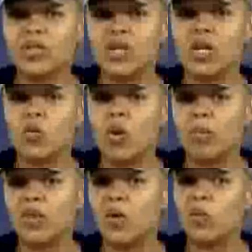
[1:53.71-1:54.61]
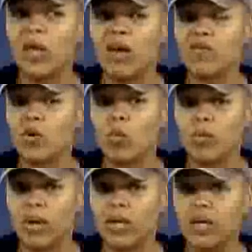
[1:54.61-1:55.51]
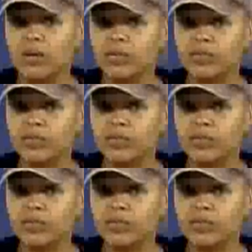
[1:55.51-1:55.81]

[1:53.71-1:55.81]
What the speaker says: to tell a woman that we have no more money.